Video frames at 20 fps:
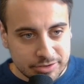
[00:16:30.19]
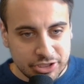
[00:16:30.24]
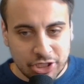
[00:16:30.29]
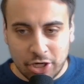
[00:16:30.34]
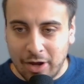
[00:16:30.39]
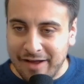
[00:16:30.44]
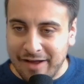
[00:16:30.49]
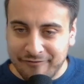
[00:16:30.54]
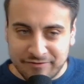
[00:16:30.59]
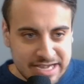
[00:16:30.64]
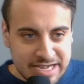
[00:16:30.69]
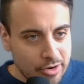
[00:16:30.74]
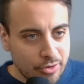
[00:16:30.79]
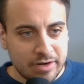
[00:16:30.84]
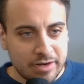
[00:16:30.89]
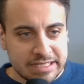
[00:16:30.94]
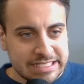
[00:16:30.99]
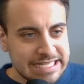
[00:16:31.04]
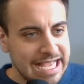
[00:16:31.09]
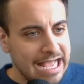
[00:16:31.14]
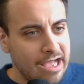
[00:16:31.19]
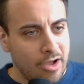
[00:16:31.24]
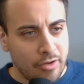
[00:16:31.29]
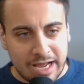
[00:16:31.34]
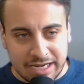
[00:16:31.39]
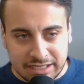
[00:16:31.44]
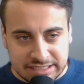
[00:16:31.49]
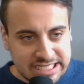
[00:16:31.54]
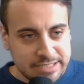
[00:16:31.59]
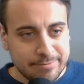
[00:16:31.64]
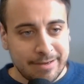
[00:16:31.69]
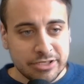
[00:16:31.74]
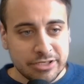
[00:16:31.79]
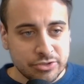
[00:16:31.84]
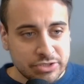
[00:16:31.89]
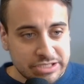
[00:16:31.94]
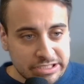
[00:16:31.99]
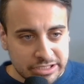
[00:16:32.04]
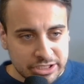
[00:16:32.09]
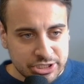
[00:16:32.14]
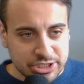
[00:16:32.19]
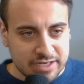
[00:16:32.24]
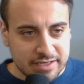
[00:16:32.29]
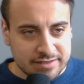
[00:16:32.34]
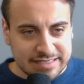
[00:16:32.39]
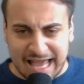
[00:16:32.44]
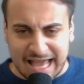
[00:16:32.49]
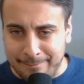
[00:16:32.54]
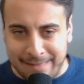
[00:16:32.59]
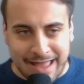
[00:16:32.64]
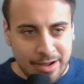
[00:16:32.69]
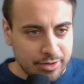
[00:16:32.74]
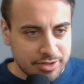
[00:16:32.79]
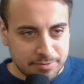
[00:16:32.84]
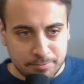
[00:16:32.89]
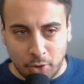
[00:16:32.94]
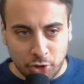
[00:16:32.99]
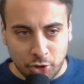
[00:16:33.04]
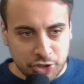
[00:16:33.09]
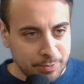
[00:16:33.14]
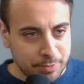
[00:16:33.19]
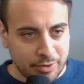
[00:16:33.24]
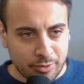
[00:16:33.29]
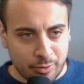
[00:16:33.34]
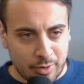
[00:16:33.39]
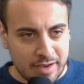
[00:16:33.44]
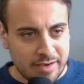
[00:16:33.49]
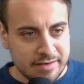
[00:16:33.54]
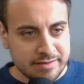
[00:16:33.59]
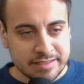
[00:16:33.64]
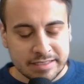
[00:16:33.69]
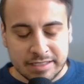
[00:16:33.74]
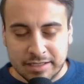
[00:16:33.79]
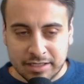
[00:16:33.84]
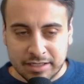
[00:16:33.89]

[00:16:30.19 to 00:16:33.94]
I've narrowed it down. I did my due diligence. I met with multiple ones.